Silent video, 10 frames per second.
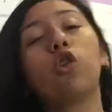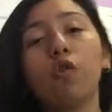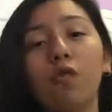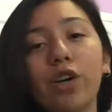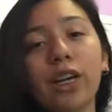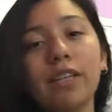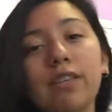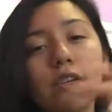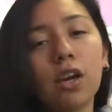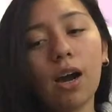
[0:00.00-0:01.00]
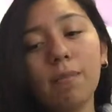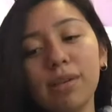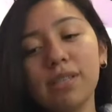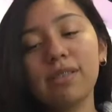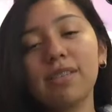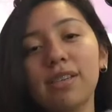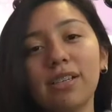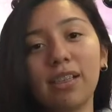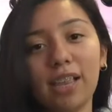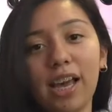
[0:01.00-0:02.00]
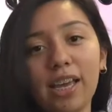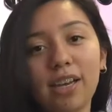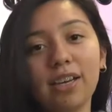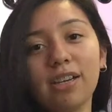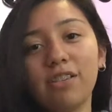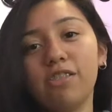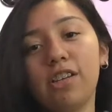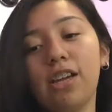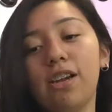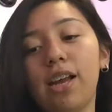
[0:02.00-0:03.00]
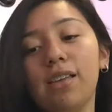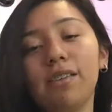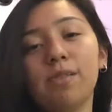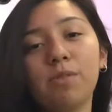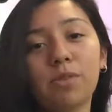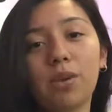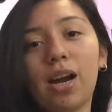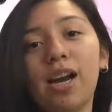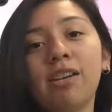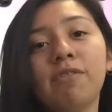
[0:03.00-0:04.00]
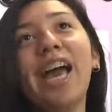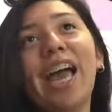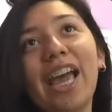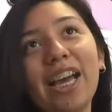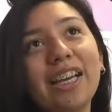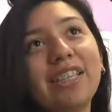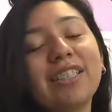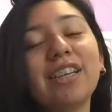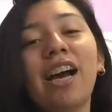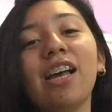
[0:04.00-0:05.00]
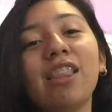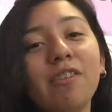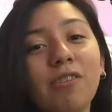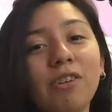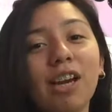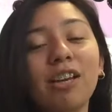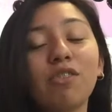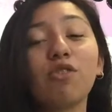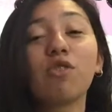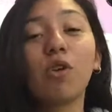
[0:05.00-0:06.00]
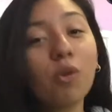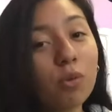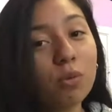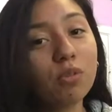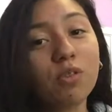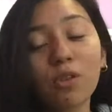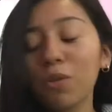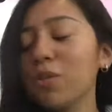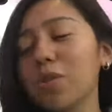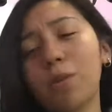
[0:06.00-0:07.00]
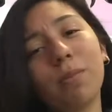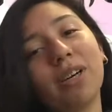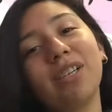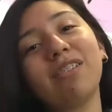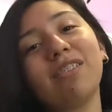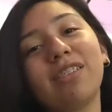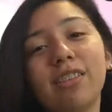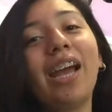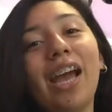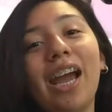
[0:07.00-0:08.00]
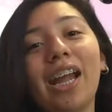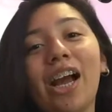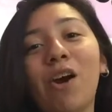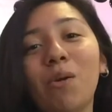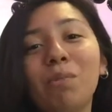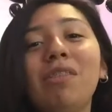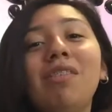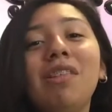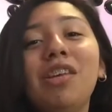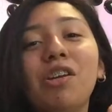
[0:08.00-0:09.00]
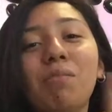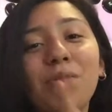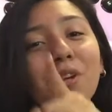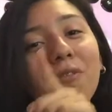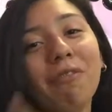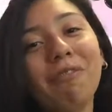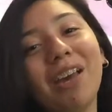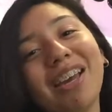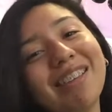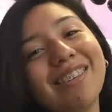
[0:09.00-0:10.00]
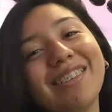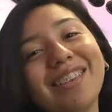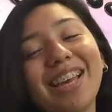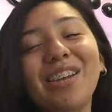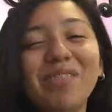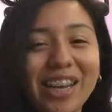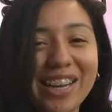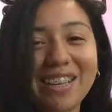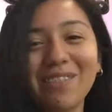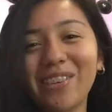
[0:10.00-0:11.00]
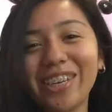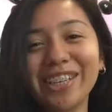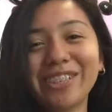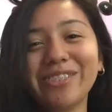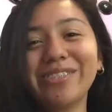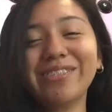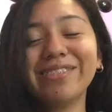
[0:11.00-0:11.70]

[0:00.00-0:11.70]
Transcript: Don't forget to comment, like, share, and subscribe. And I love you guys so, so, so much. And I hope to see your beautiful face in my next video.